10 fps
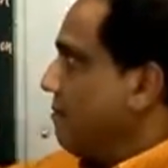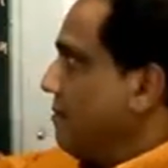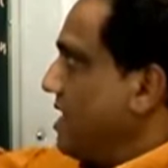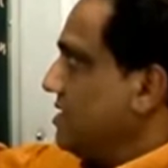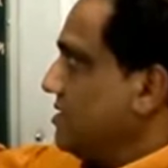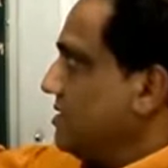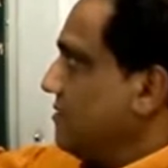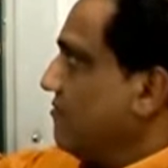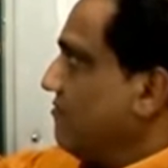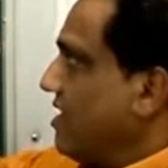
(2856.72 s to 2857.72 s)
means
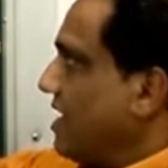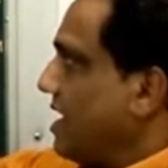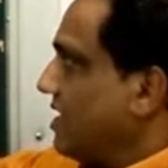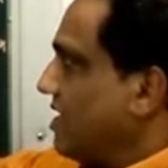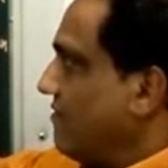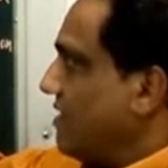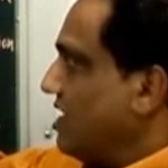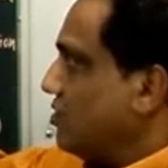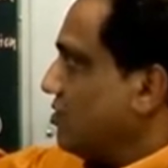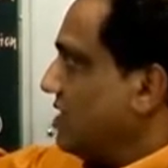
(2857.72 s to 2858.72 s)
when electric field
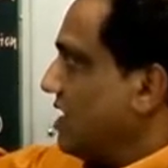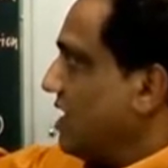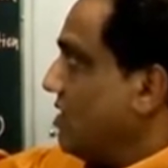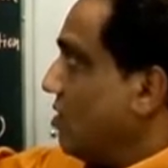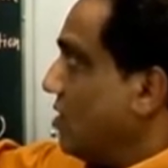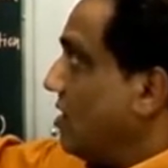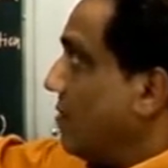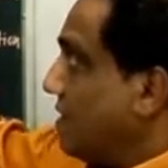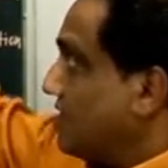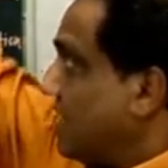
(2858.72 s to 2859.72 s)
is oscillating on
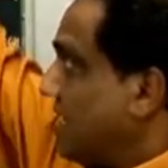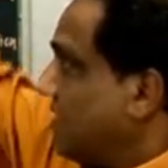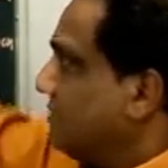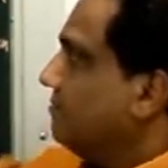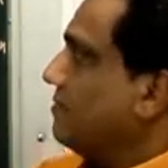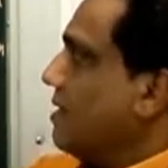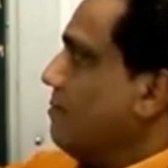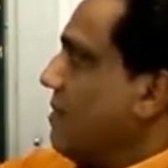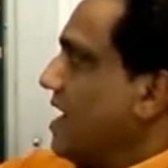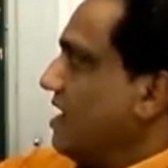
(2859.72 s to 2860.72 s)
upper side,
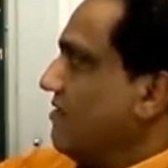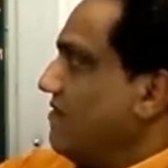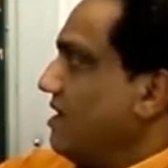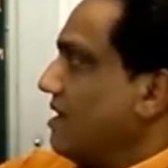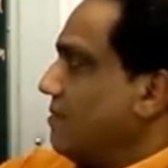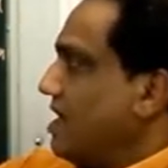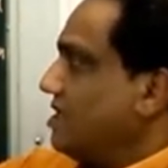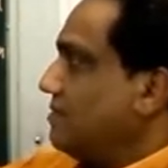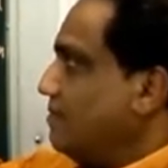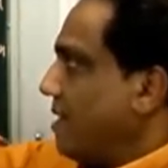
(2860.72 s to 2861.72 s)
magnetic field
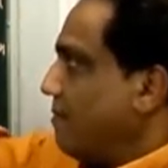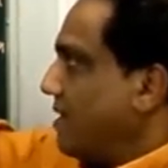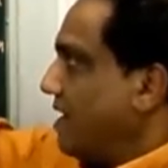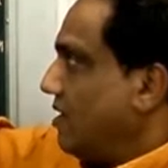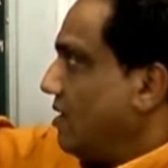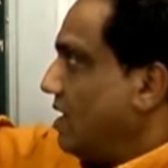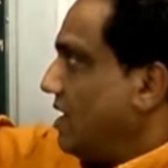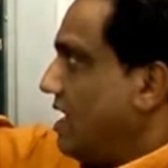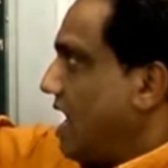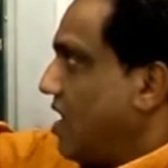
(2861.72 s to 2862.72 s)
remains
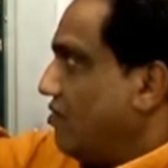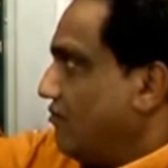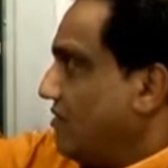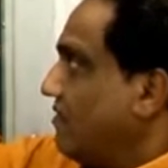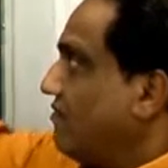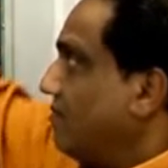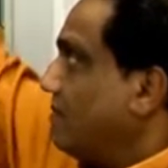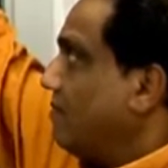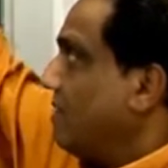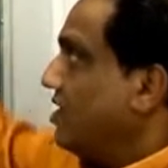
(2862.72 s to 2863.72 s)
perpendicularly outward from
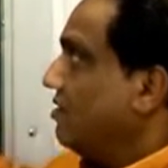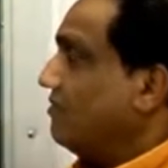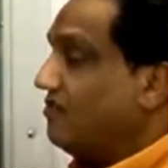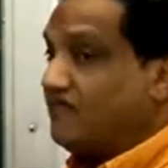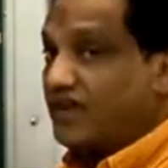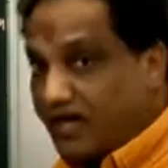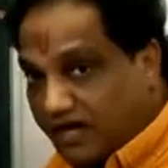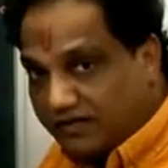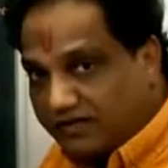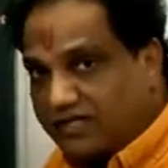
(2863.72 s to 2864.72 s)
the plane of the
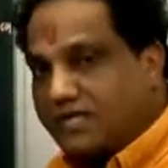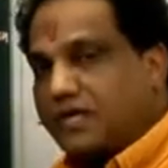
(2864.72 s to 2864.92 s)
figure,